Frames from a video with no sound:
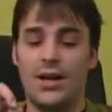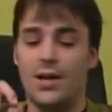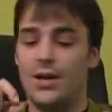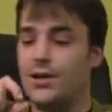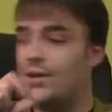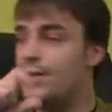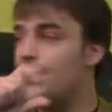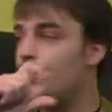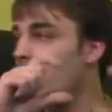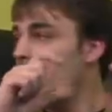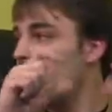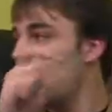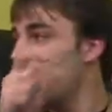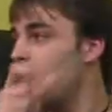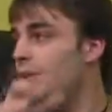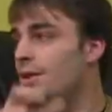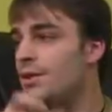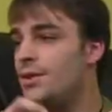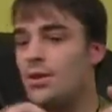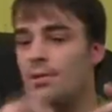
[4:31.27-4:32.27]
a
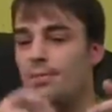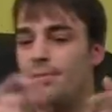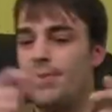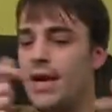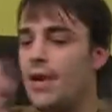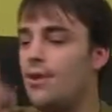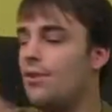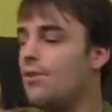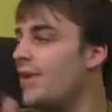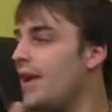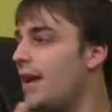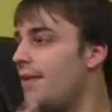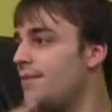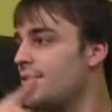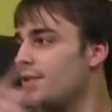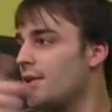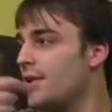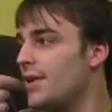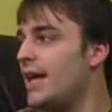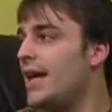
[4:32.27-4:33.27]

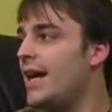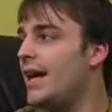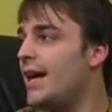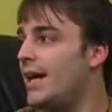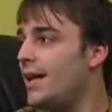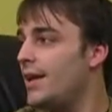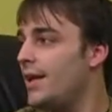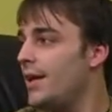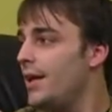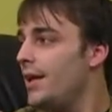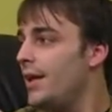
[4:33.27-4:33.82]
document.paragraphs.add,